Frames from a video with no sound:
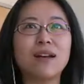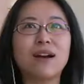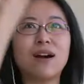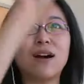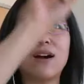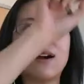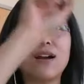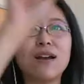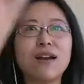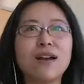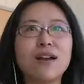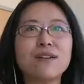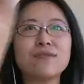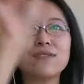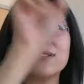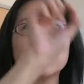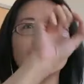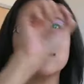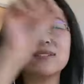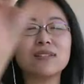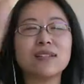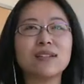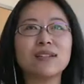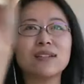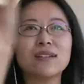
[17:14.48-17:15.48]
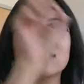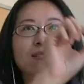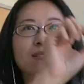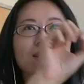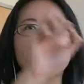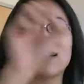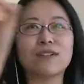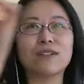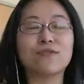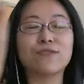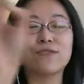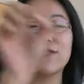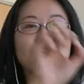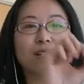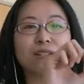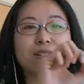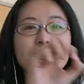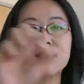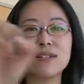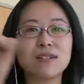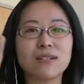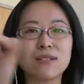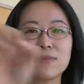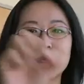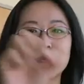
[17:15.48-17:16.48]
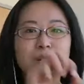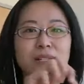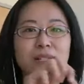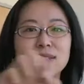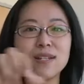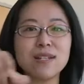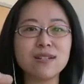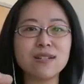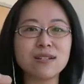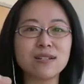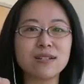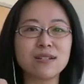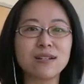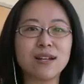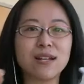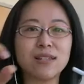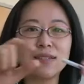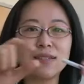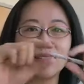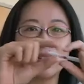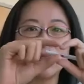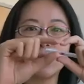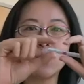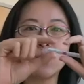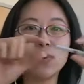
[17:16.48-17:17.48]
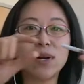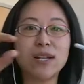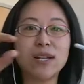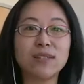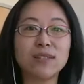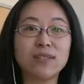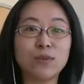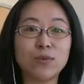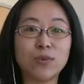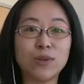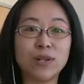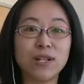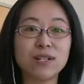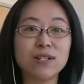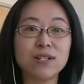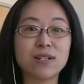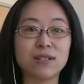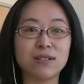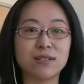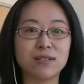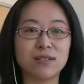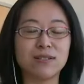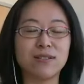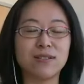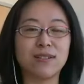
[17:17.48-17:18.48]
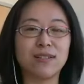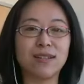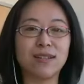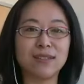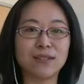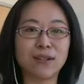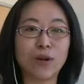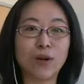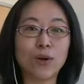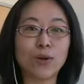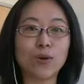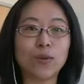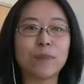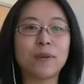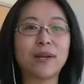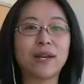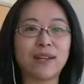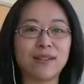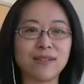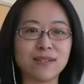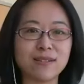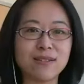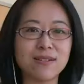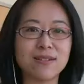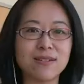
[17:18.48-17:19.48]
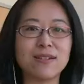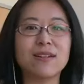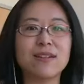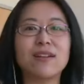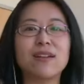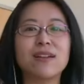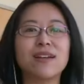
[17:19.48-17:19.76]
uh, everything is like French explanation and then one equation in the whole page.